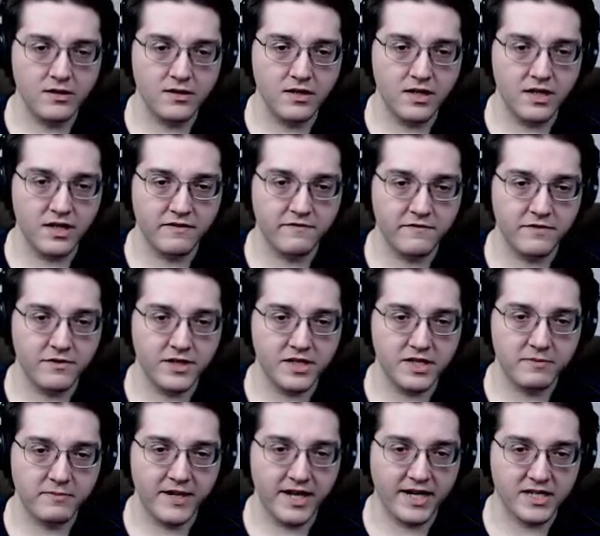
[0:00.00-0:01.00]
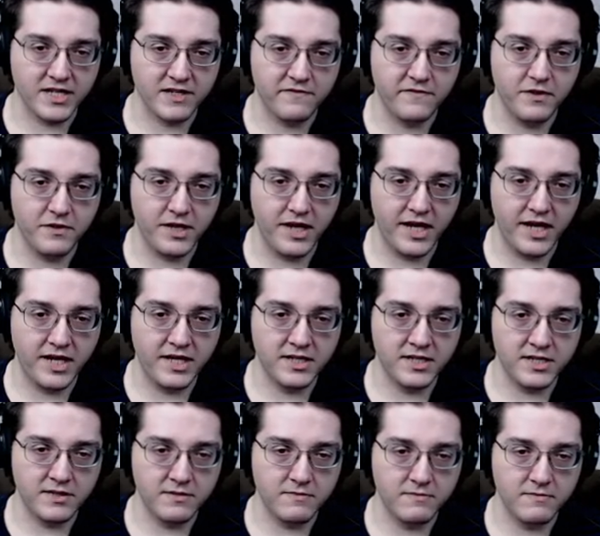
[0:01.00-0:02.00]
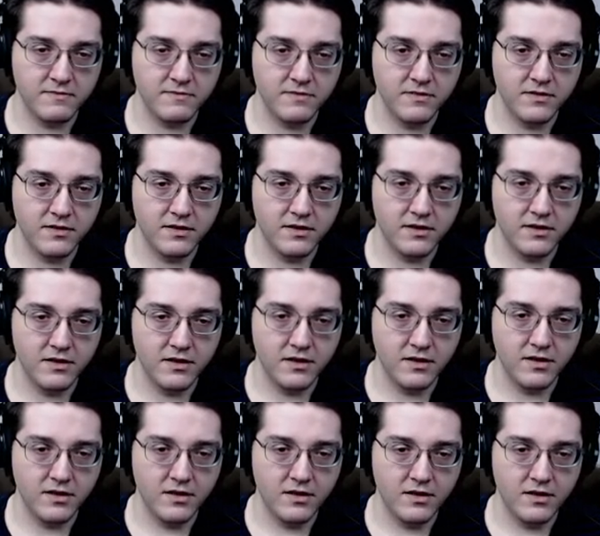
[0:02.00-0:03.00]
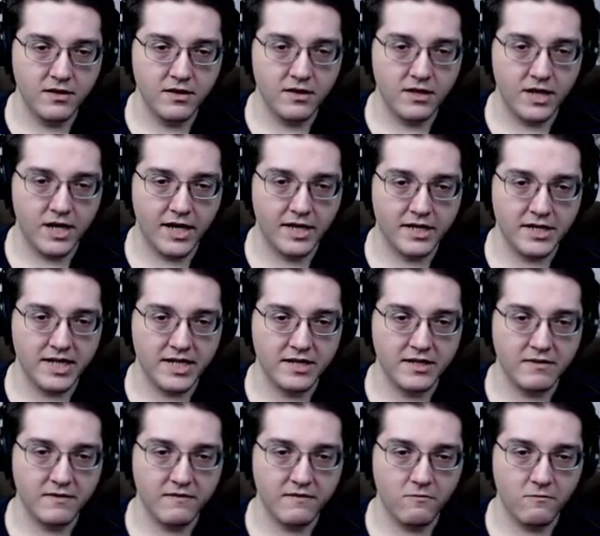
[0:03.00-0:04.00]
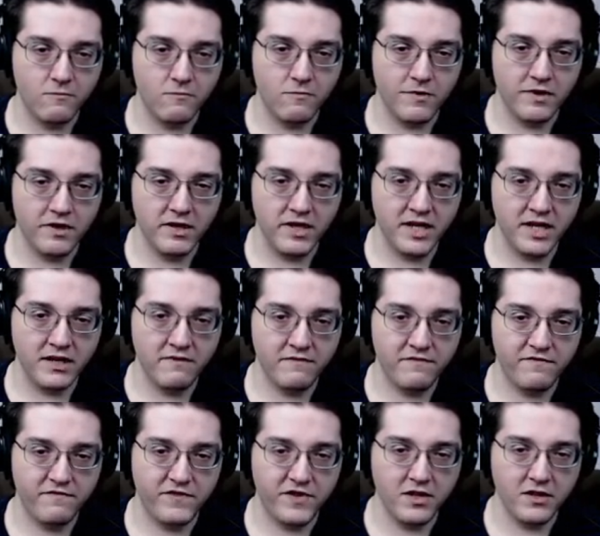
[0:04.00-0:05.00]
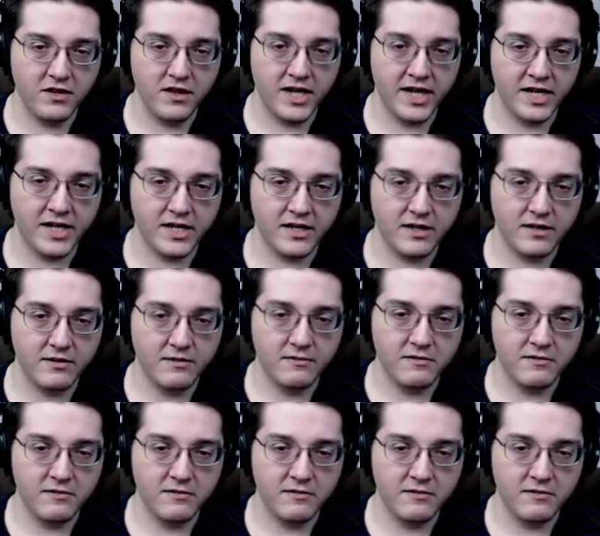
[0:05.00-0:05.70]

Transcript: uh, for these past few days. I didn't really feel like